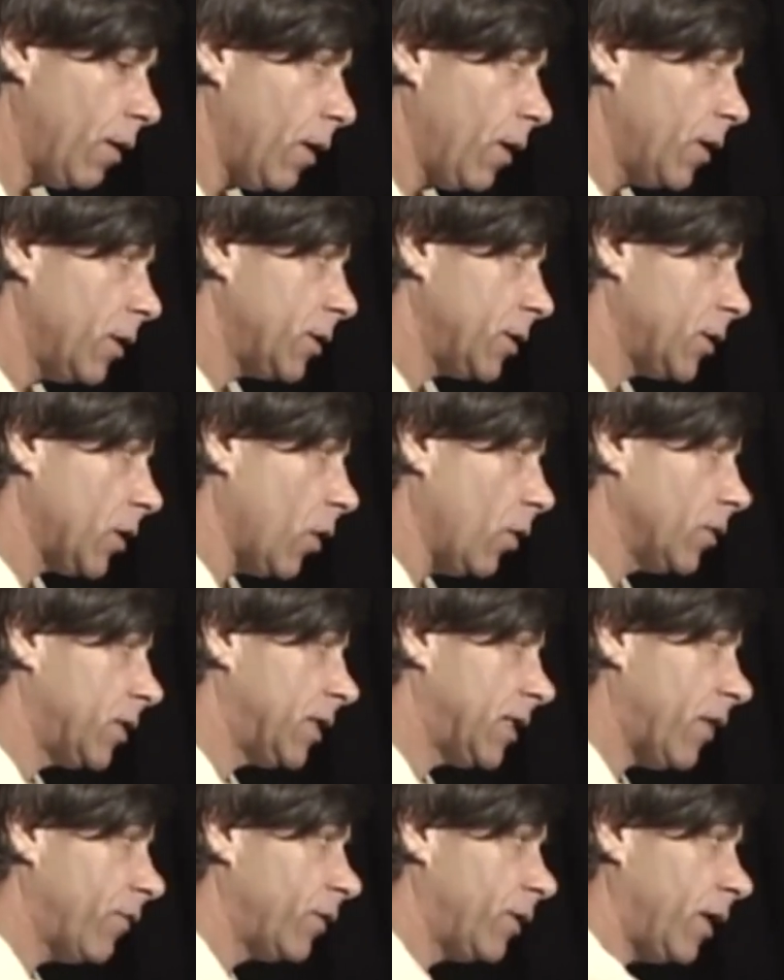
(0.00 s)
So
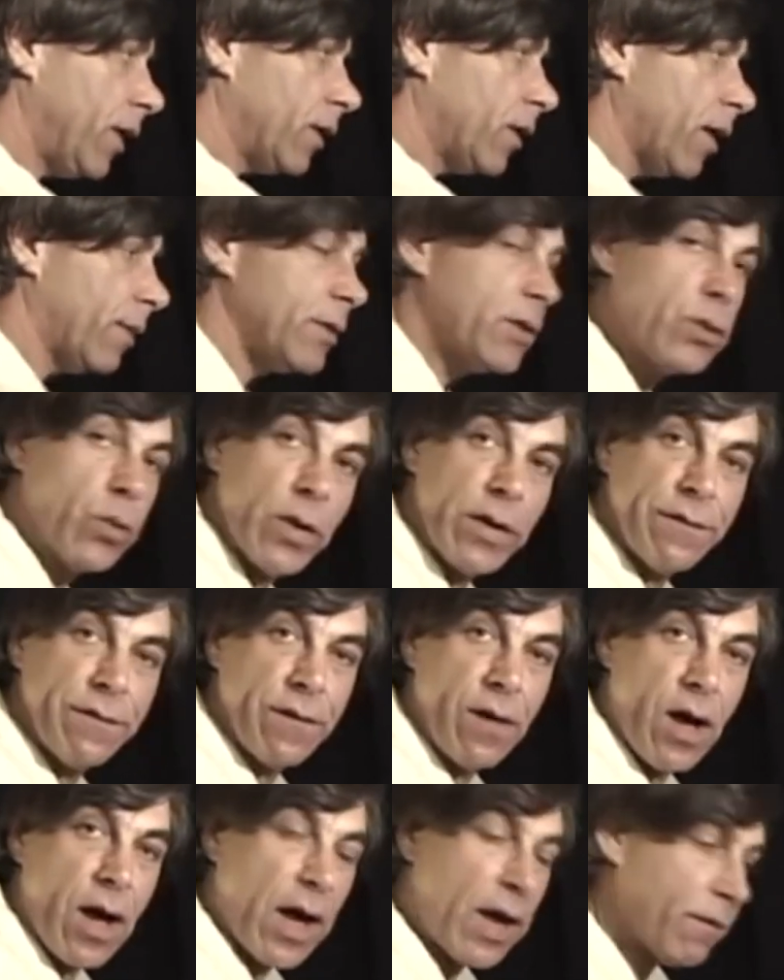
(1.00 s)
17 times
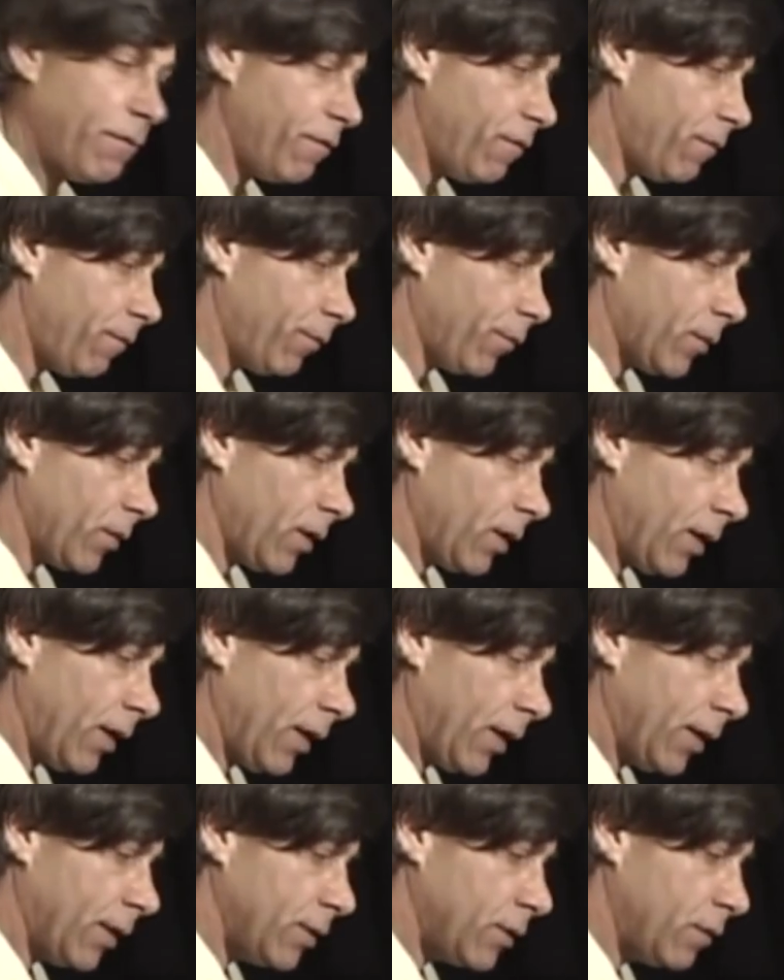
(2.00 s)
25
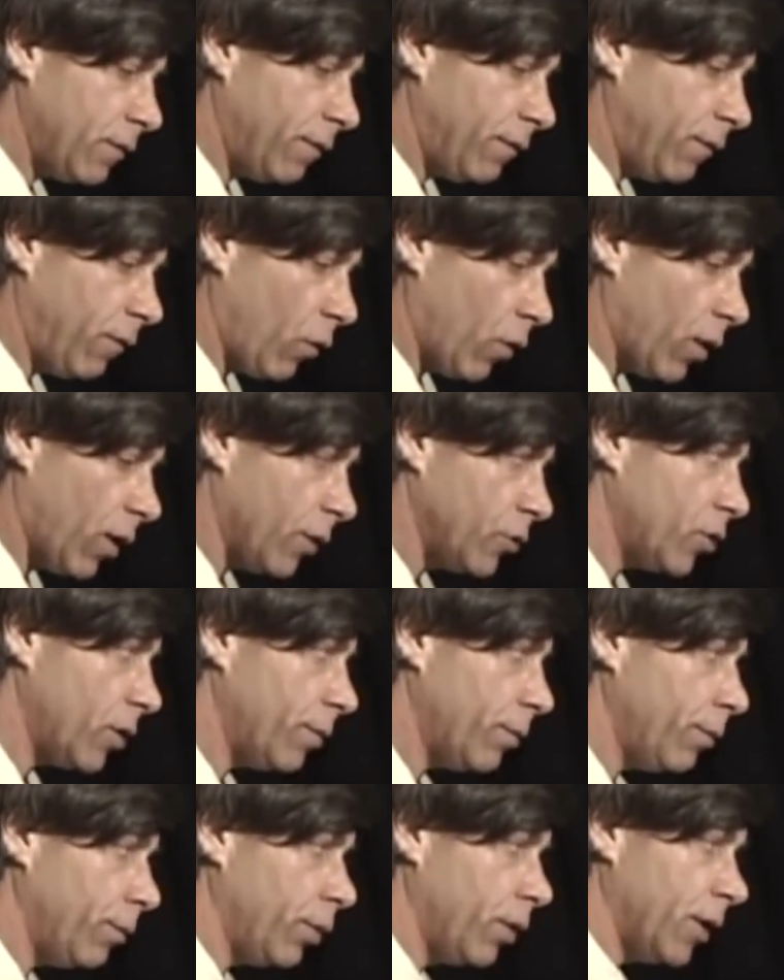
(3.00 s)
is 400
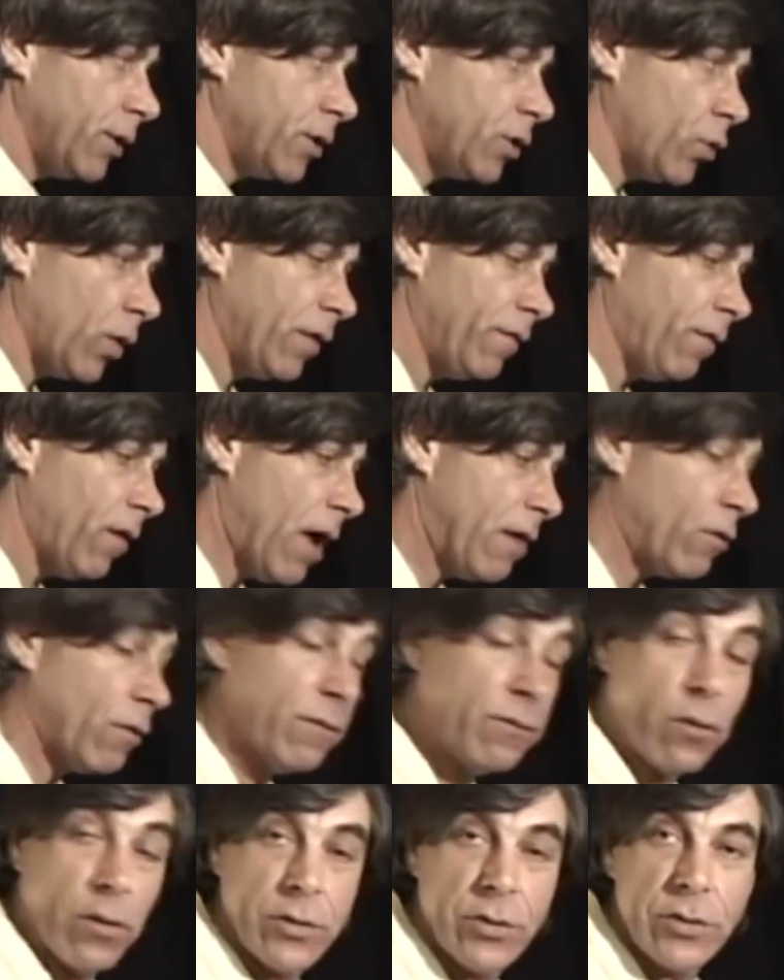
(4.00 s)
plus 25, or
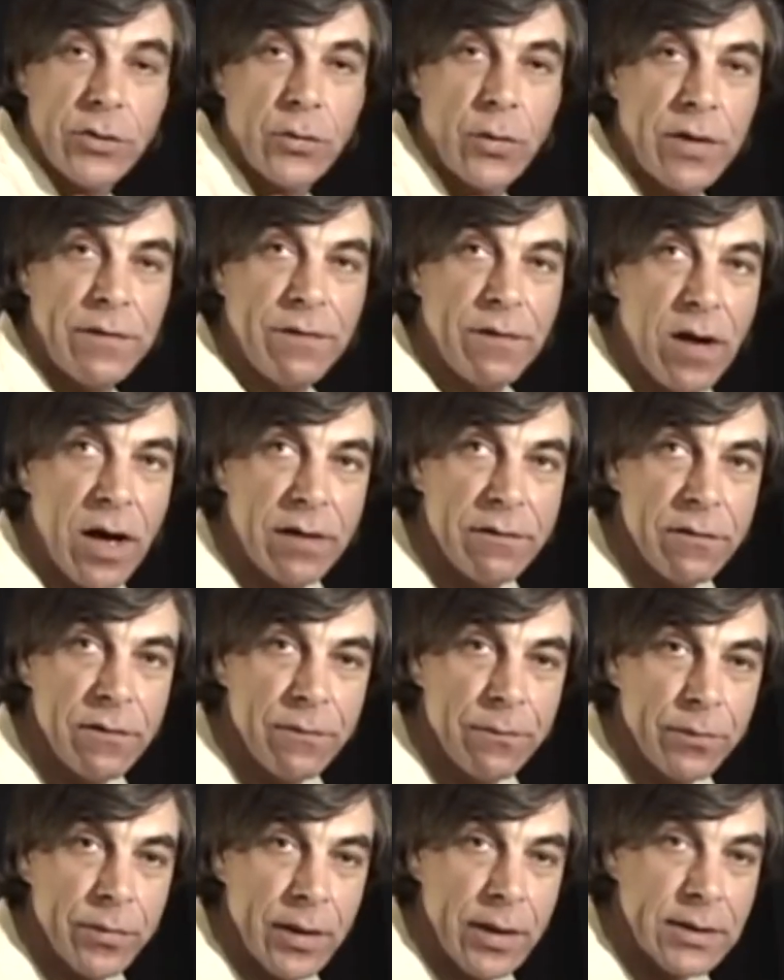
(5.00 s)
425.
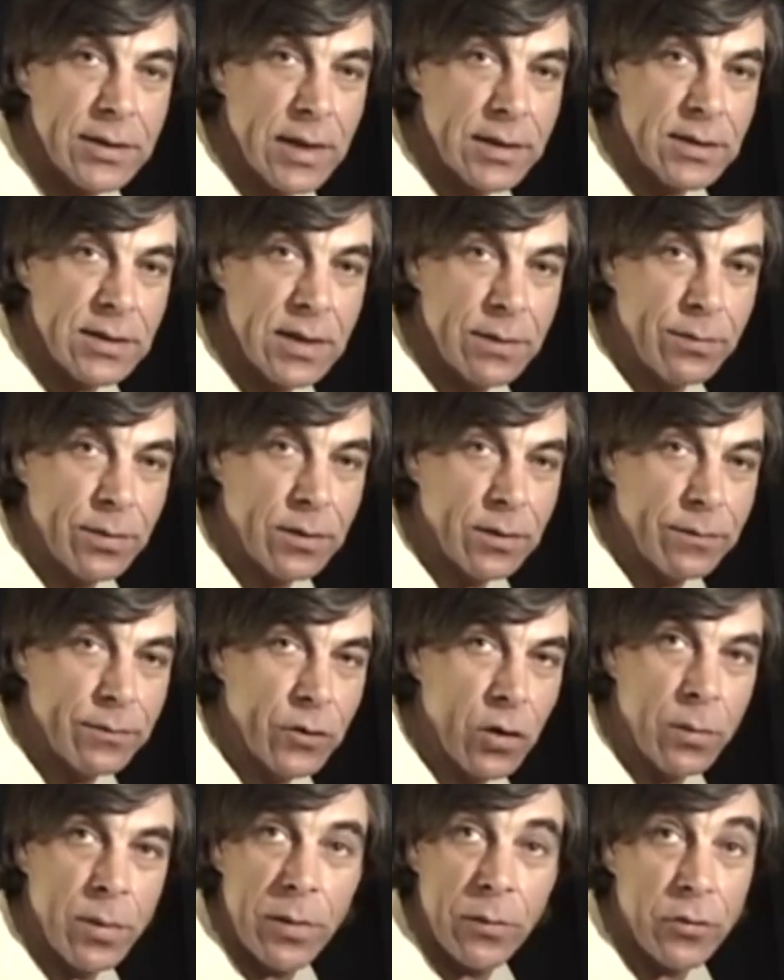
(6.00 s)
It's that simple.
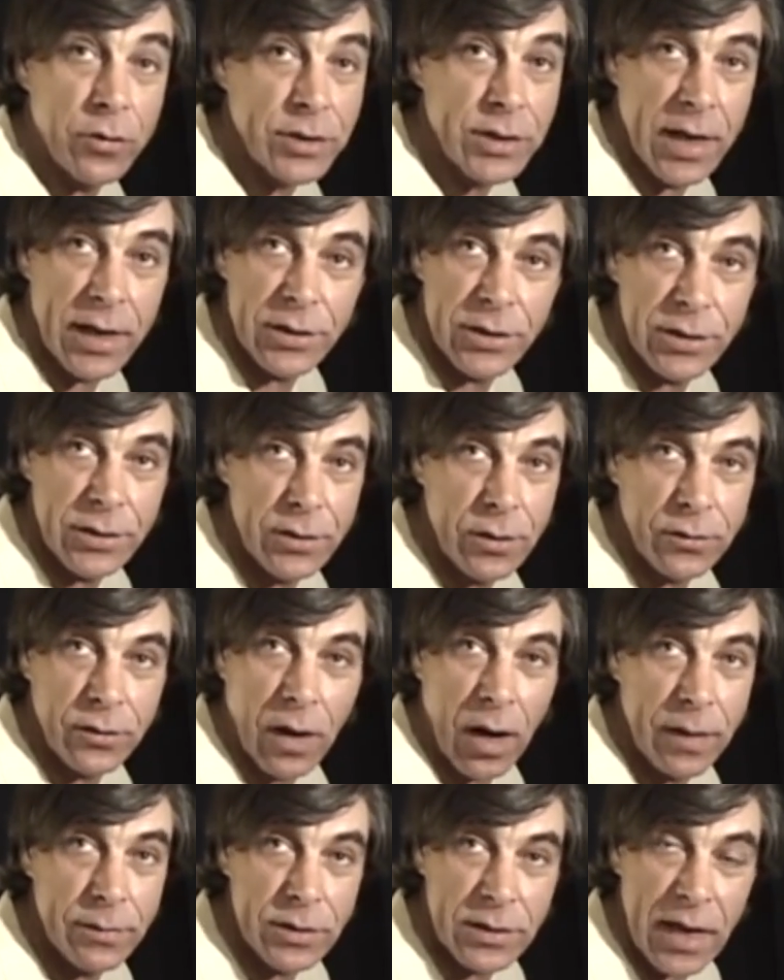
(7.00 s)
No memorization, no
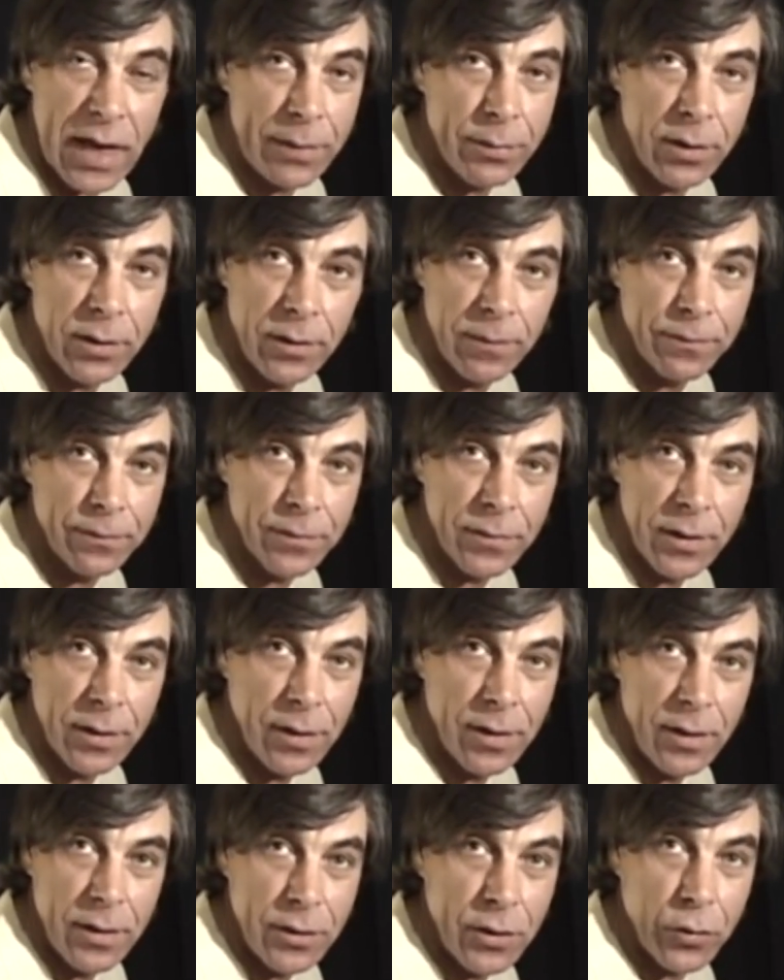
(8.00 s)
times table,
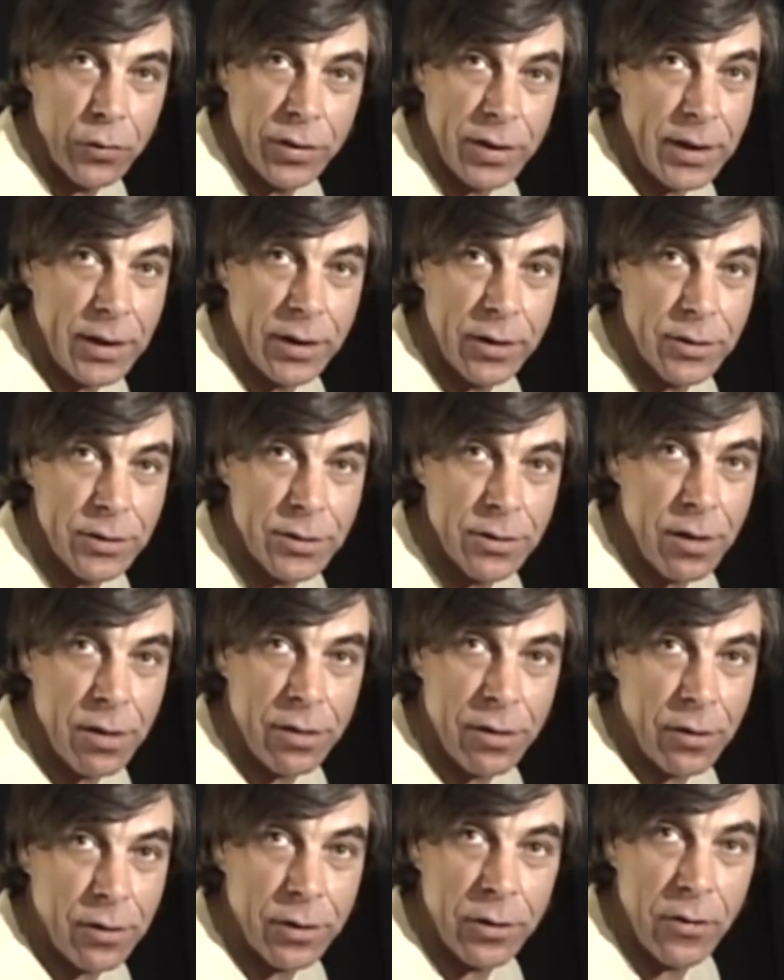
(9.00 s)
no tears in the
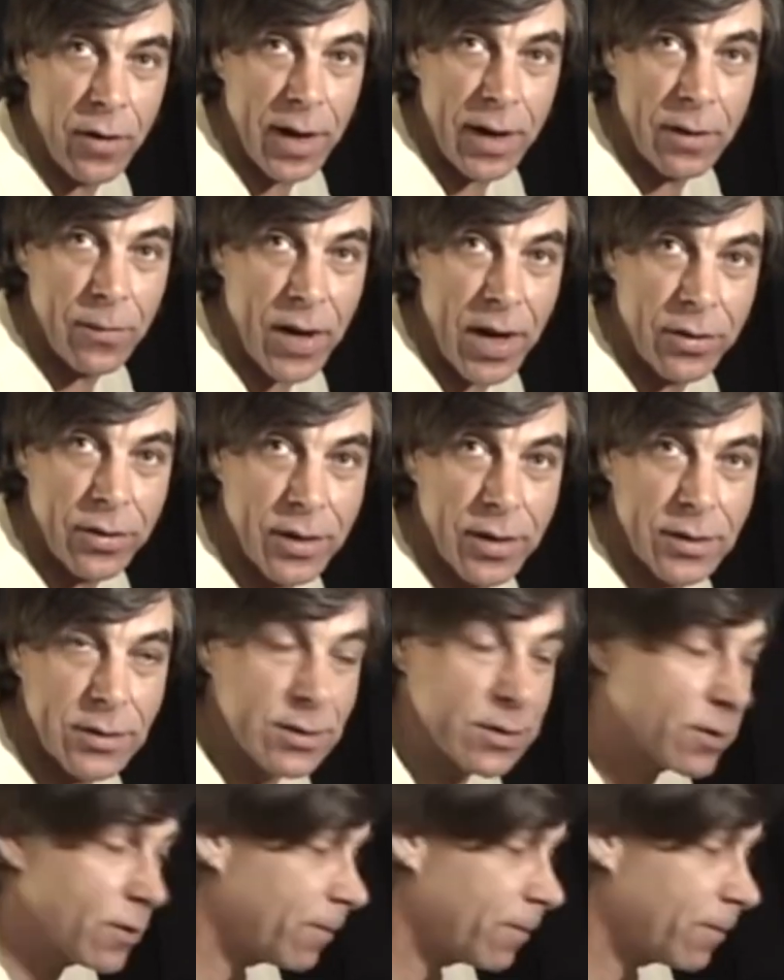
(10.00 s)
third grade about this.